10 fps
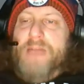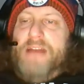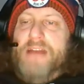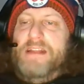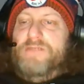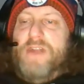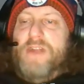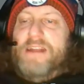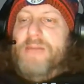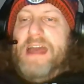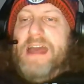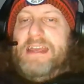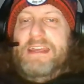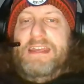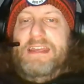at running
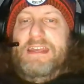back,